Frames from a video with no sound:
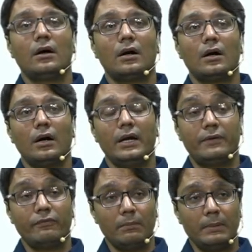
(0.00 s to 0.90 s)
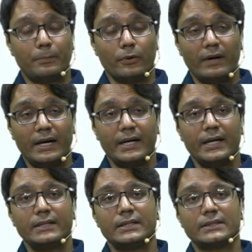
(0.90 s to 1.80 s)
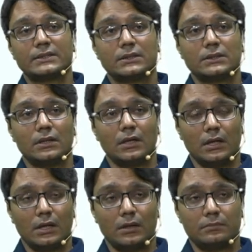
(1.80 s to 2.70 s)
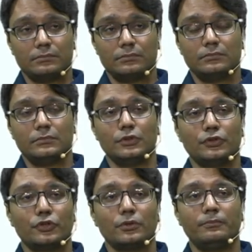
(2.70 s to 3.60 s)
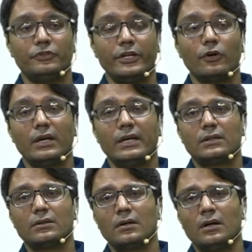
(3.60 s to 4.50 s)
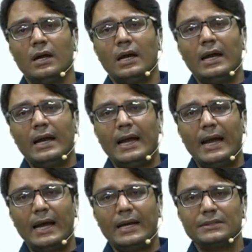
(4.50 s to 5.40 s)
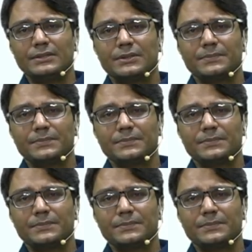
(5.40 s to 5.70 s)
It will be provided in this YouTube video link. And